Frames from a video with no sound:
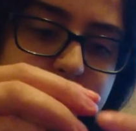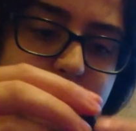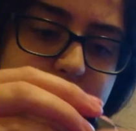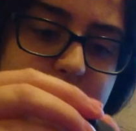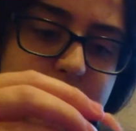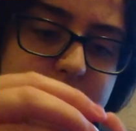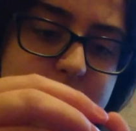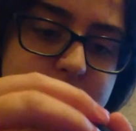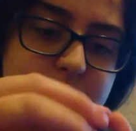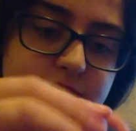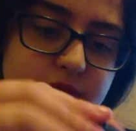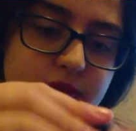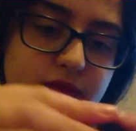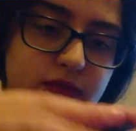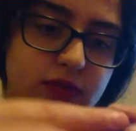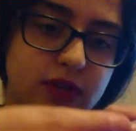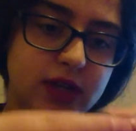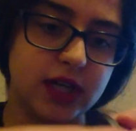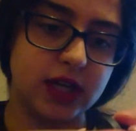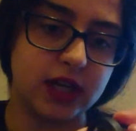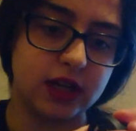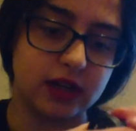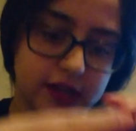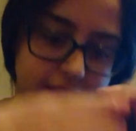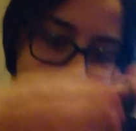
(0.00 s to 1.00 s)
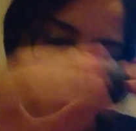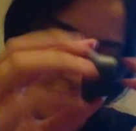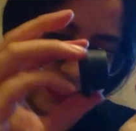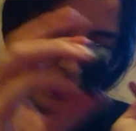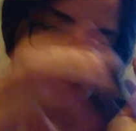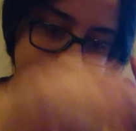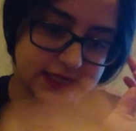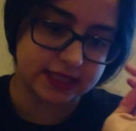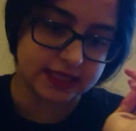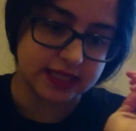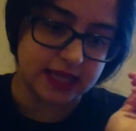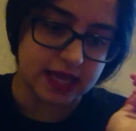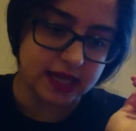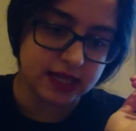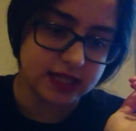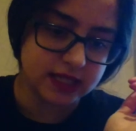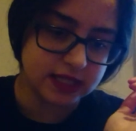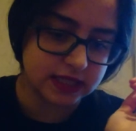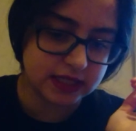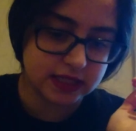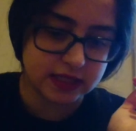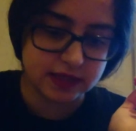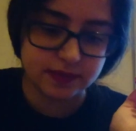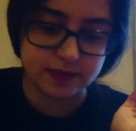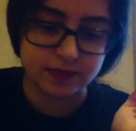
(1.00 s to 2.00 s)
It's a really nice
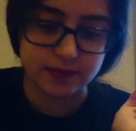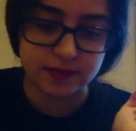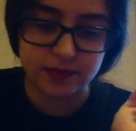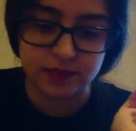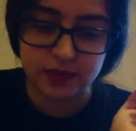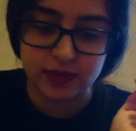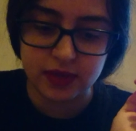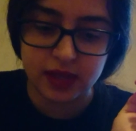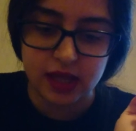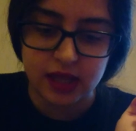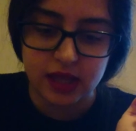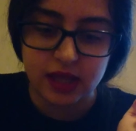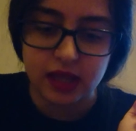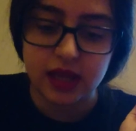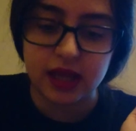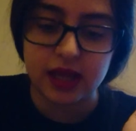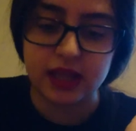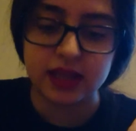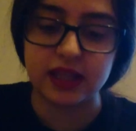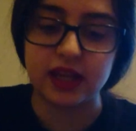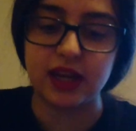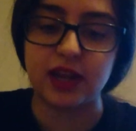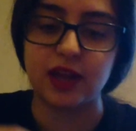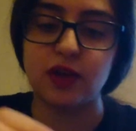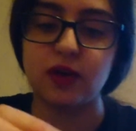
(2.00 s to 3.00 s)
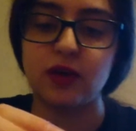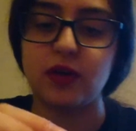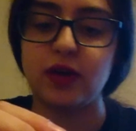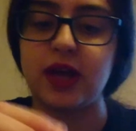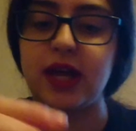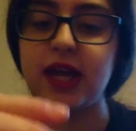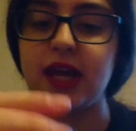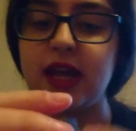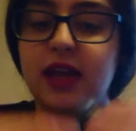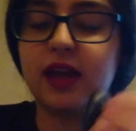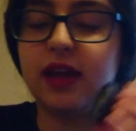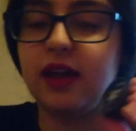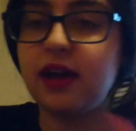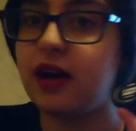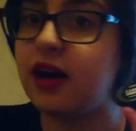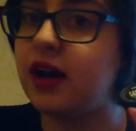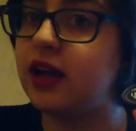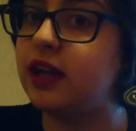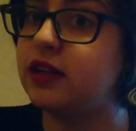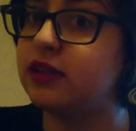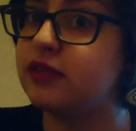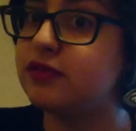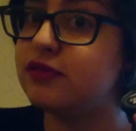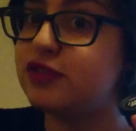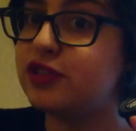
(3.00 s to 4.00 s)
scent. And then I got a I
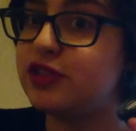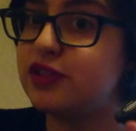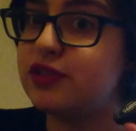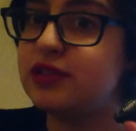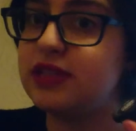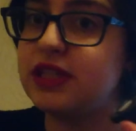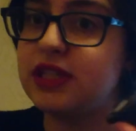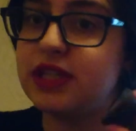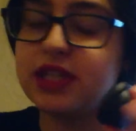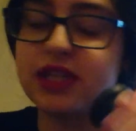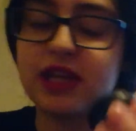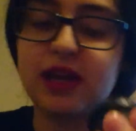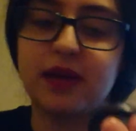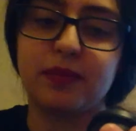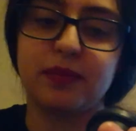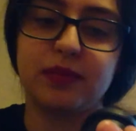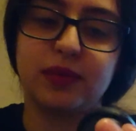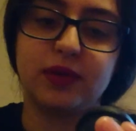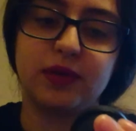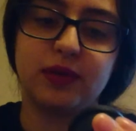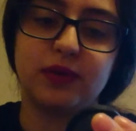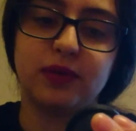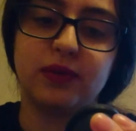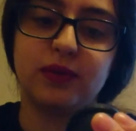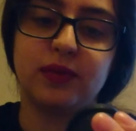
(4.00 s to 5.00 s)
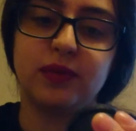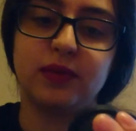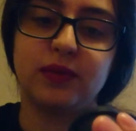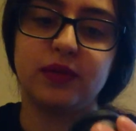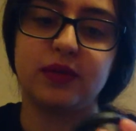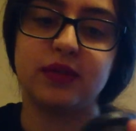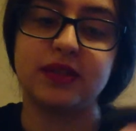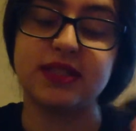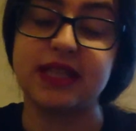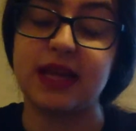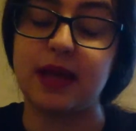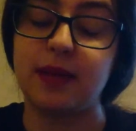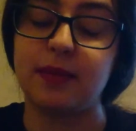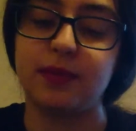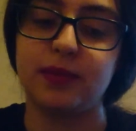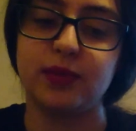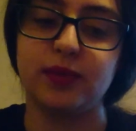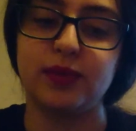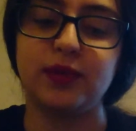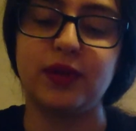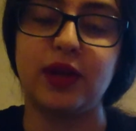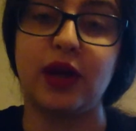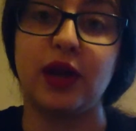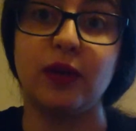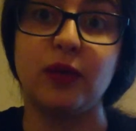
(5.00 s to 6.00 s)
Love Juicy shampoo
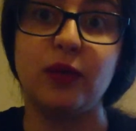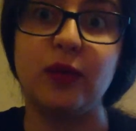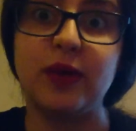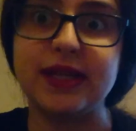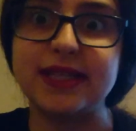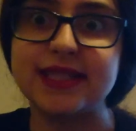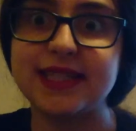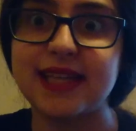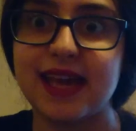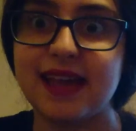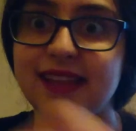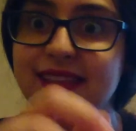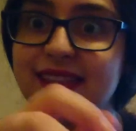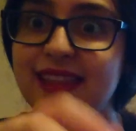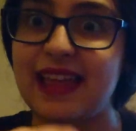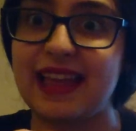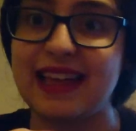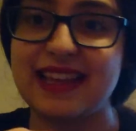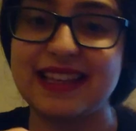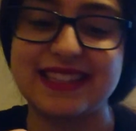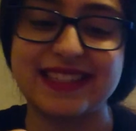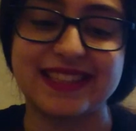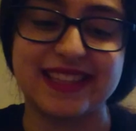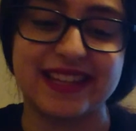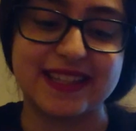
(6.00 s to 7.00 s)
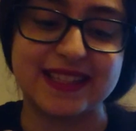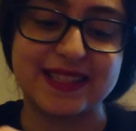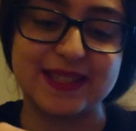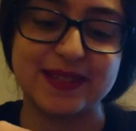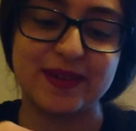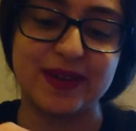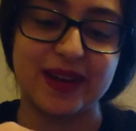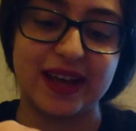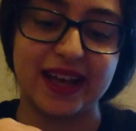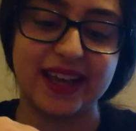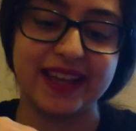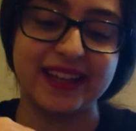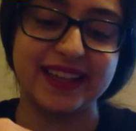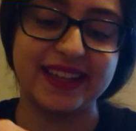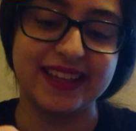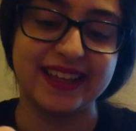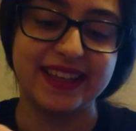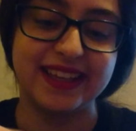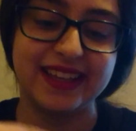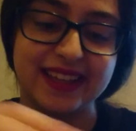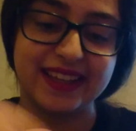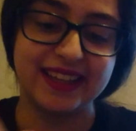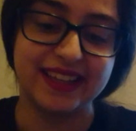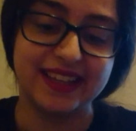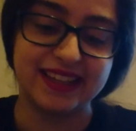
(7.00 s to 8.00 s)
sample. I always get this, I swear,
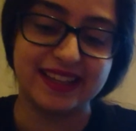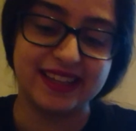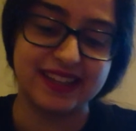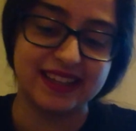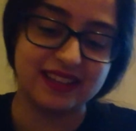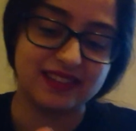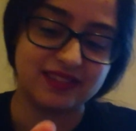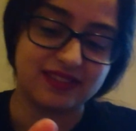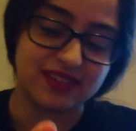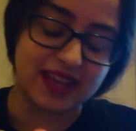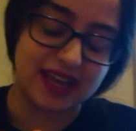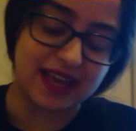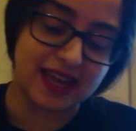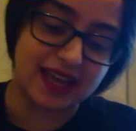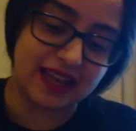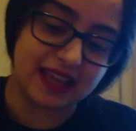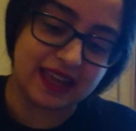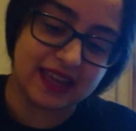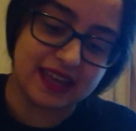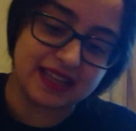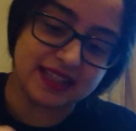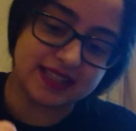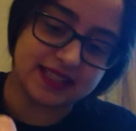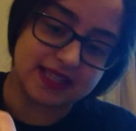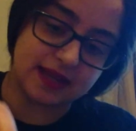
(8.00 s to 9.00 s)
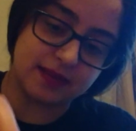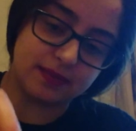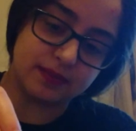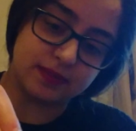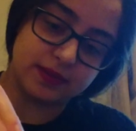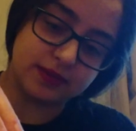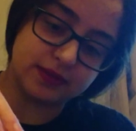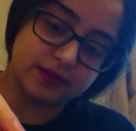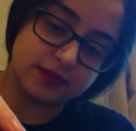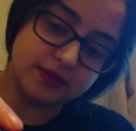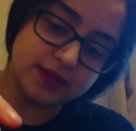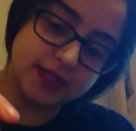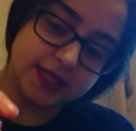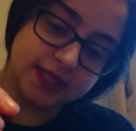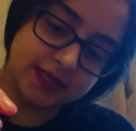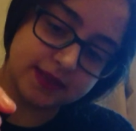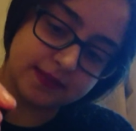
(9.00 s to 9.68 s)
for hair care samples.